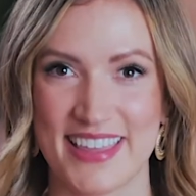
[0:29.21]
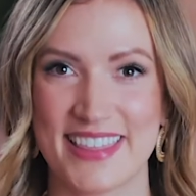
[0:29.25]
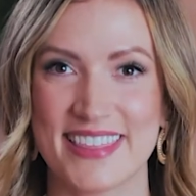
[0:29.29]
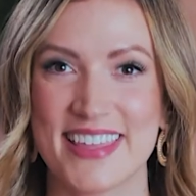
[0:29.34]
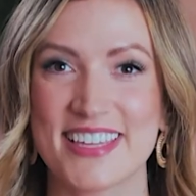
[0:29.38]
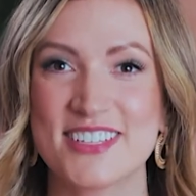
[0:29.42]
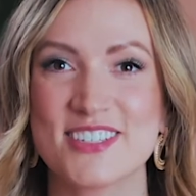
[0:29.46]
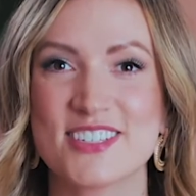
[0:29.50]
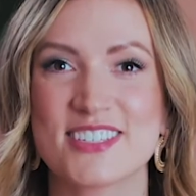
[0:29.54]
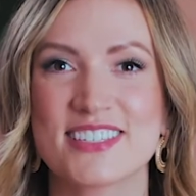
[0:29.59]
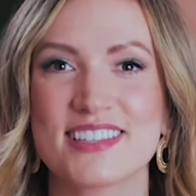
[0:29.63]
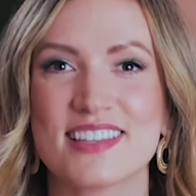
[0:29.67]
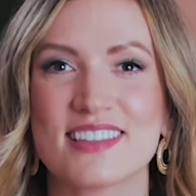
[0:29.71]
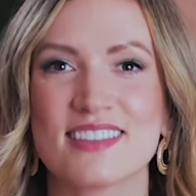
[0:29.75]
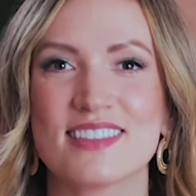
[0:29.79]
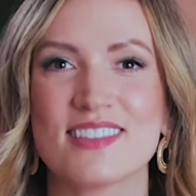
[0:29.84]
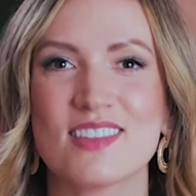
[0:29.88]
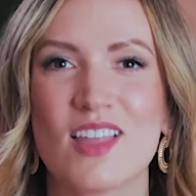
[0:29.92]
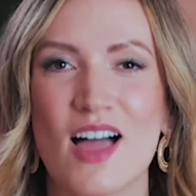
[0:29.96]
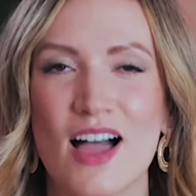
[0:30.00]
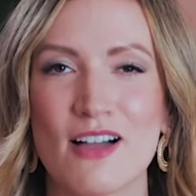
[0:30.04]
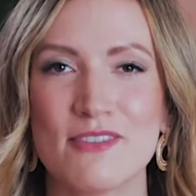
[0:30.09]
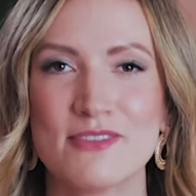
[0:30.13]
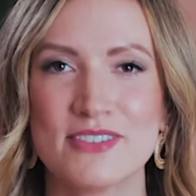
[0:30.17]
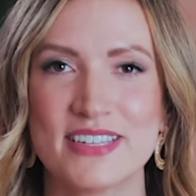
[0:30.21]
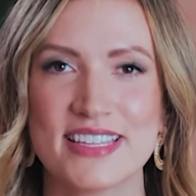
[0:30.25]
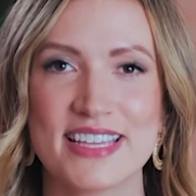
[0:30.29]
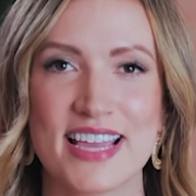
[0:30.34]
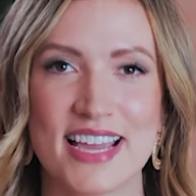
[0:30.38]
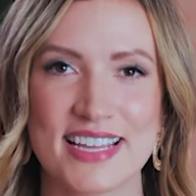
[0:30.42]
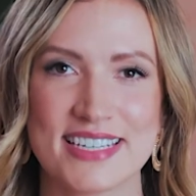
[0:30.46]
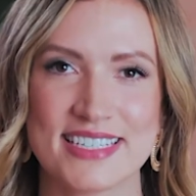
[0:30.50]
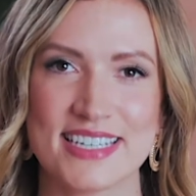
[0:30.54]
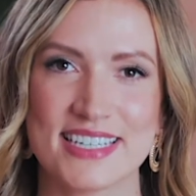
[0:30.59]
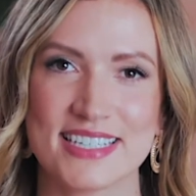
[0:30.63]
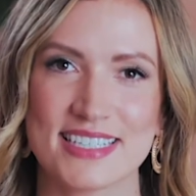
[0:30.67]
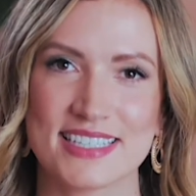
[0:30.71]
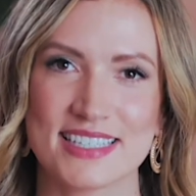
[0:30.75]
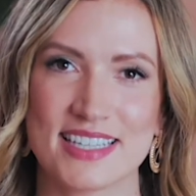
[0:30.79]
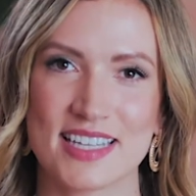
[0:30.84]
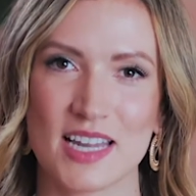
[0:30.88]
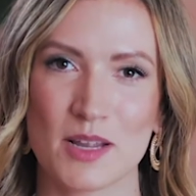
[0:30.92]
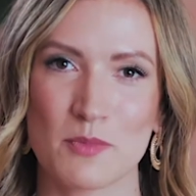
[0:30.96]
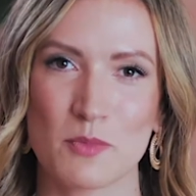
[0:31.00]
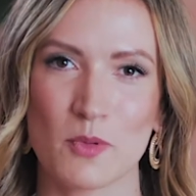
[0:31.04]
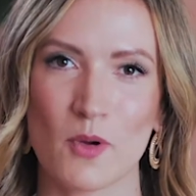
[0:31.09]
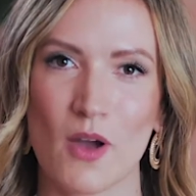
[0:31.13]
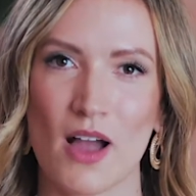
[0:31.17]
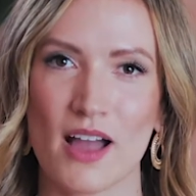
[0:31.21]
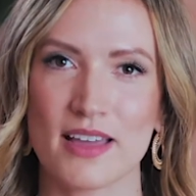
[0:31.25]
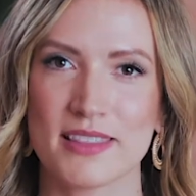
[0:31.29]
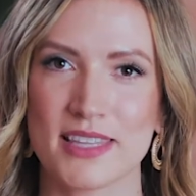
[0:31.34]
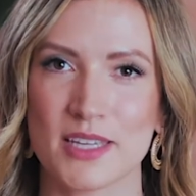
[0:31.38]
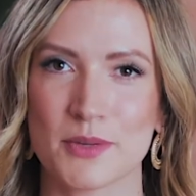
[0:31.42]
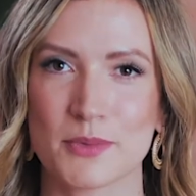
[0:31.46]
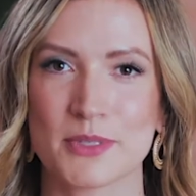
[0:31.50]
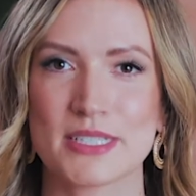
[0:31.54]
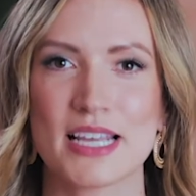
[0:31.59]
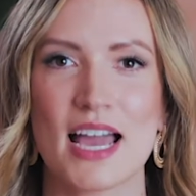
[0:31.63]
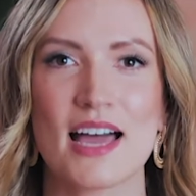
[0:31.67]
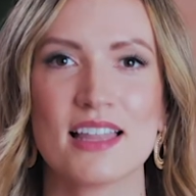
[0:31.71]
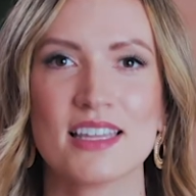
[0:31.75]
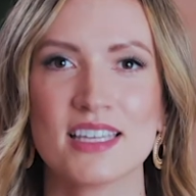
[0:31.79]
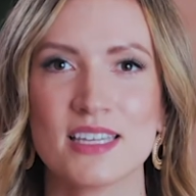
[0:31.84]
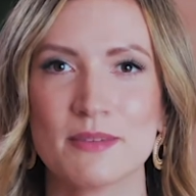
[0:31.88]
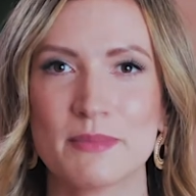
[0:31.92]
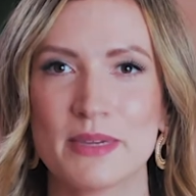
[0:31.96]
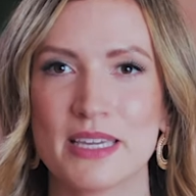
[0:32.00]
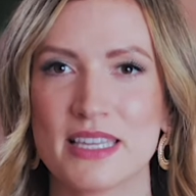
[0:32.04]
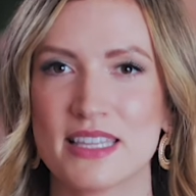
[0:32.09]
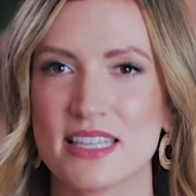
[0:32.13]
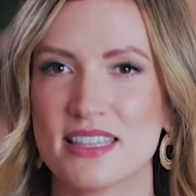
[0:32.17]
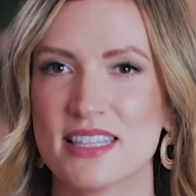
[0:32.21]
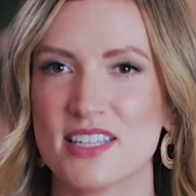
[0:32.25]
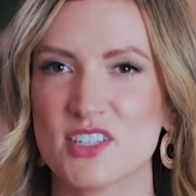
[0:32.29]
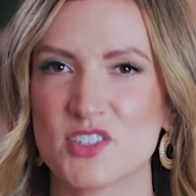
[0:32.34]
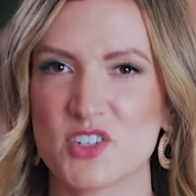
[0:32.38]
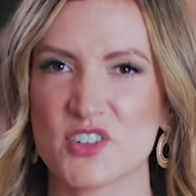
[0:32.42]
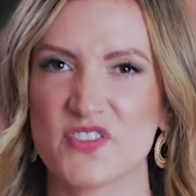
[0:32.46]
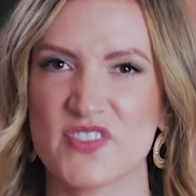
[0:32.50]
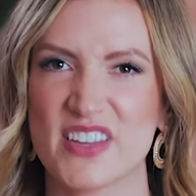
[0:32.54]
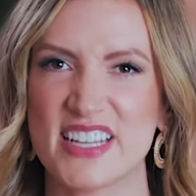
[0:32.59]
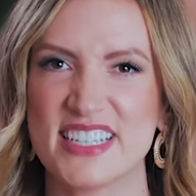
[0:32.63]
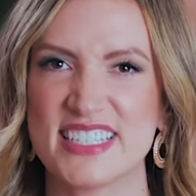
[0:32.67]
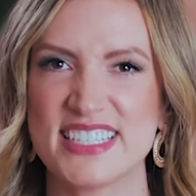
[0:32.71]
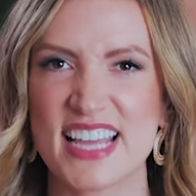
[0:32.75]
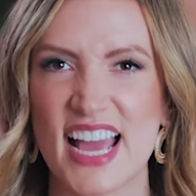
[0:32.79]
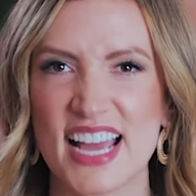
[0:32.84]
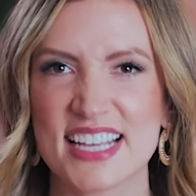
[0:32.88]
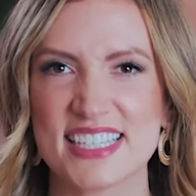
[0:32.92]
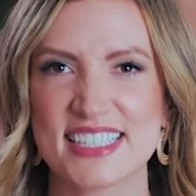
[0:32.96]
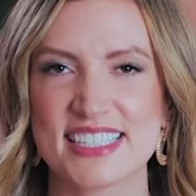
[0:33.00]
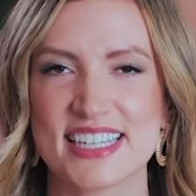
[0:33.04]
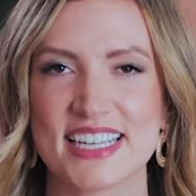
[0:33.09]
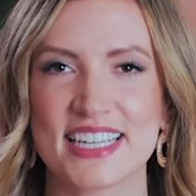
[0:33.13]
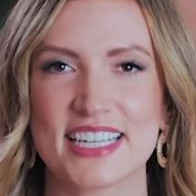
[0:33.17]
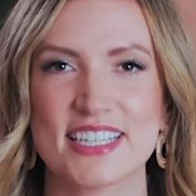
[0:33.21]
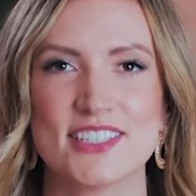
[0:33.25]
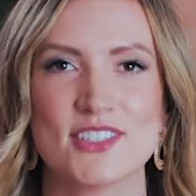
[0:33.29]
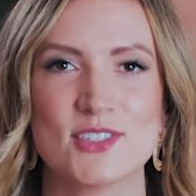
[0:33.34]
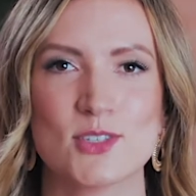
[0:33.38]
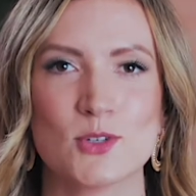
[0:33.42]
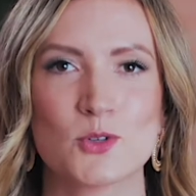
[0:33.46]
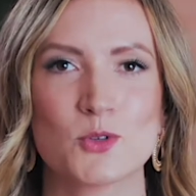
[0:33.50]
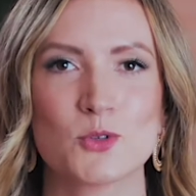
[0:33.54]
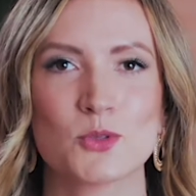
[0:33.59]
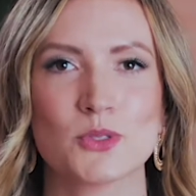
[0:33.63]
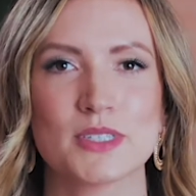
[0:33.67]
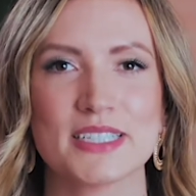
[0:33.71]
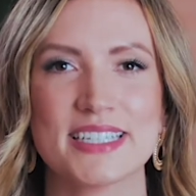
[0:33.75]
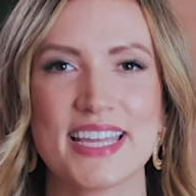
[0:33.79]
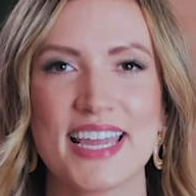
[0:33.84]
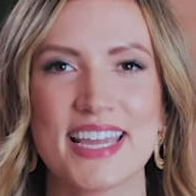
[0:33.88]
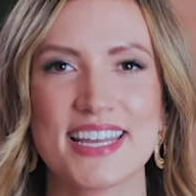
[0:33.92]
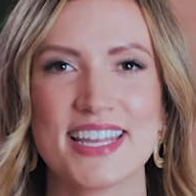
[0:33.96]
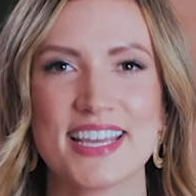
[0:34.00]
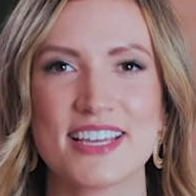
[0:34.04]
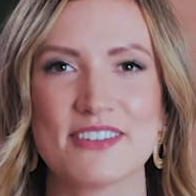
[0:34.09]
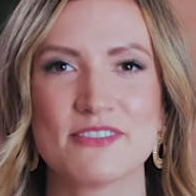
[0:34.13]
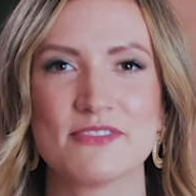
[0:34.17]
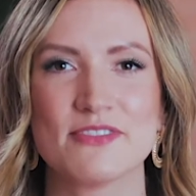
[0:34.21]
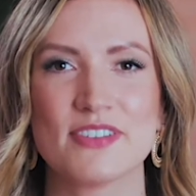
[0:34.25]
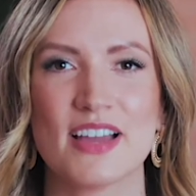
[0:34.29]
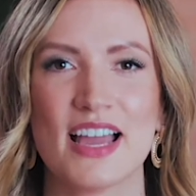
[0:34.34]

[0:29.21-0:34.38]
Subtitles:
They just loved the ideas that I brought, and they were telling me that these are fantastic and so creative.